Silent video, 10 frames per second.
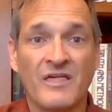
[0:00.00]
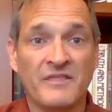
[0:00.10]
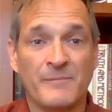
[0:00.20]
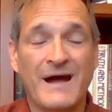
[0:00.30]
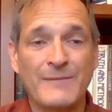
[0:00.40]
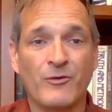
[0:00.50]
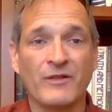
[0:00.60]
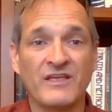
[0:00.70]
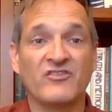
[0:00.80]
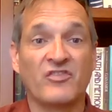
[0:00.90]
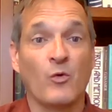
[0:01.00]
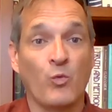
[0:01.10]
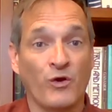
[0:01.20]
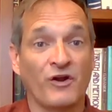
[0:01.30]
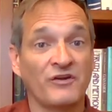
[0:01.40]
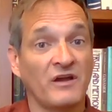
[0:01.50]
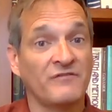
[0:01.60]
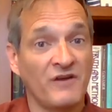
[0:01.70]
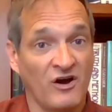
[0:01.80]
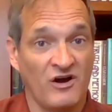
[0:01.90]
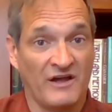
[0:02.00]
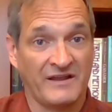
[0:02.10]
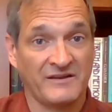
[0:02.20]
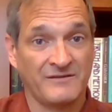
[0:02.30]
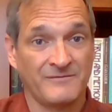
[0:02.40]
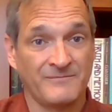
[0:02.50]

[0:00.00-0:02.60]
The Bible is the Word of God